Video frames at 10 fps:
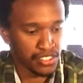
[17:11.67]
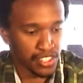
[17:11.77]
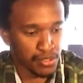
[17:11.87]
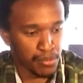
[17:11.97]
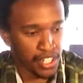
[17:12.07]
is a
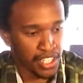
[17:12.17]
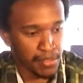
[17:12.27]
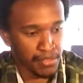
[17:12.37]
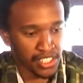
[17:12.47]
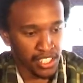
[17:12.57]
small
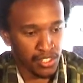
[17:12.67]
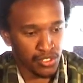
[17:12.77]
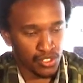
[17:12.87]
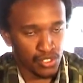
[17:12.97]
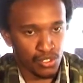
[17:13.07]
game that
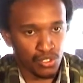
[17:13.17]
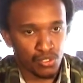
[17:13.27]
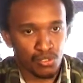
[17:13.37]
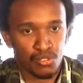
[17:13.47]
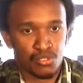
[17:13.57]
allows you
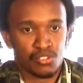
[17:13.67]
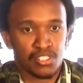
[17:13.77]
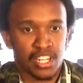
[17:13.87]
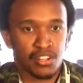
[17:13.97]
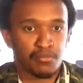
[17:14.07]
to
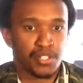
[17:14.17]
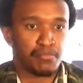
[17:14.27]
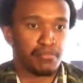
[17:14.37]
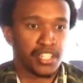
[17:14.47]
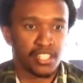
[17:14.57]
randomly
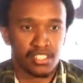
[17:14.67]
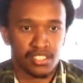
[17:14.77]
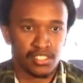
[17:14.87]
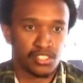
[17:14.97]
build